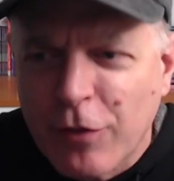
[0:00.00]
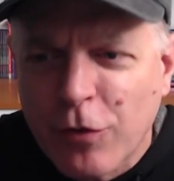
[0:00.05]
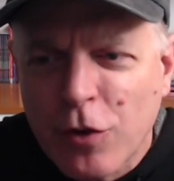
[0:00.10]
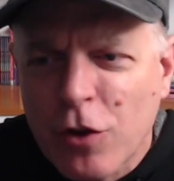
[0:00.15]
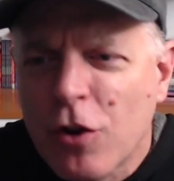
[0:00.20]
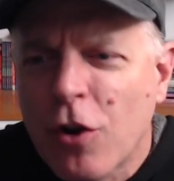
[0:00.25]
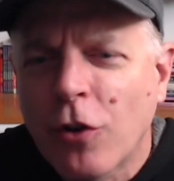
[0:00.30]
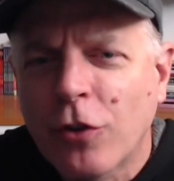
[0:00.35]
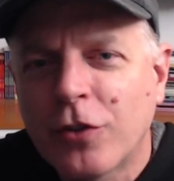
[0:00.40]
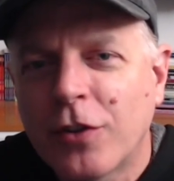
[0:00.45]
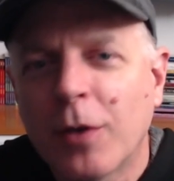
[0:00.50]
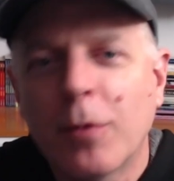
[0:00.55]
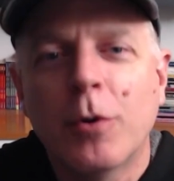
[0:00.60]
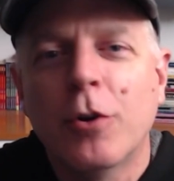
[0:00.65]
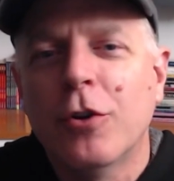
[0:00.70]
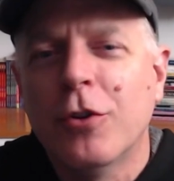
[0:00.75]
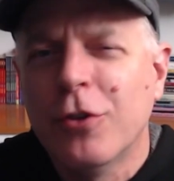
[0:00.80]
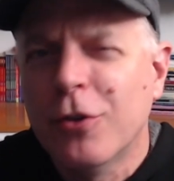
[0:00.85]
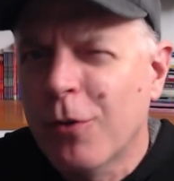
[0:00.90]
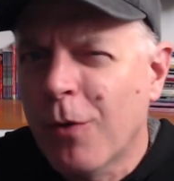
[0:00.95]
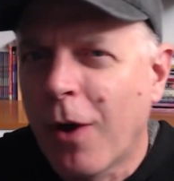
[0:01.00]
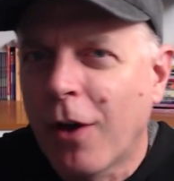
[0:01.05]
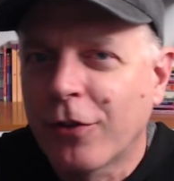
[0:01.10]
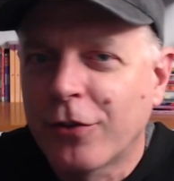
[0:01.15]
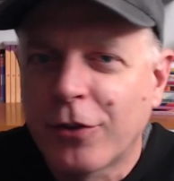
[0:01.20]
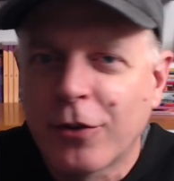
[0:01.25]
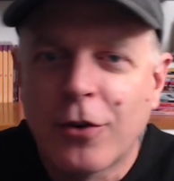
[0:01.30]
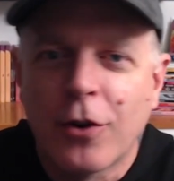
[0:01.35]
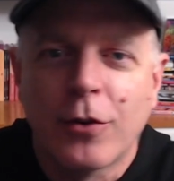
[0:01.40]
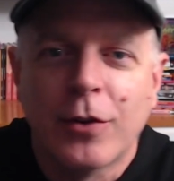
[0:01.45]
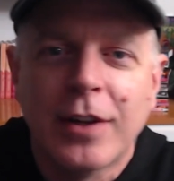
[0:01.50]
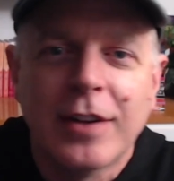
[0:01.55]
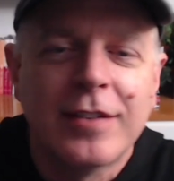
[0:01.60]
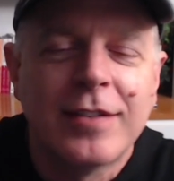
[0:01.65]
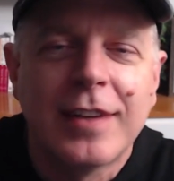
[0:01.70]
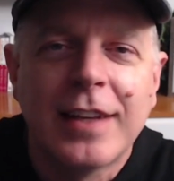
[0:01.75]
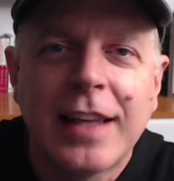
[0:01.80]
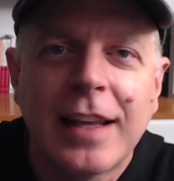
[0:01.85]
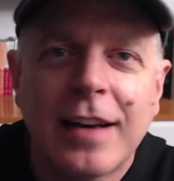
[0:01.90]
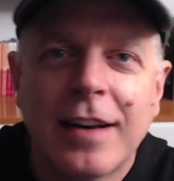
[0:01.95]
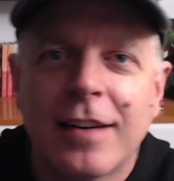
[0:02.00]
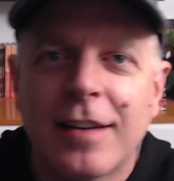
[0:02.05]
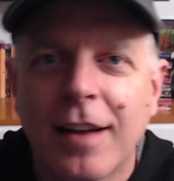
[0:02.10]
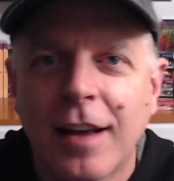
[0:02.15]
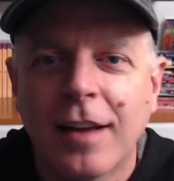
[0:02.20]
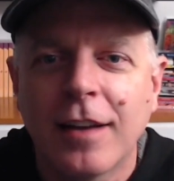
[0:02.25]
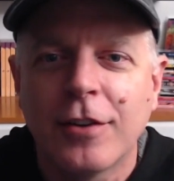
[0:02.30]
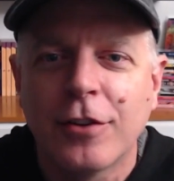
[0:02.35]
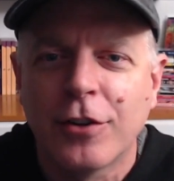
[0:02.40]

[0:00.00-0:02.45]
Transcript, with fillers: You know someone who you also know needs to get it done.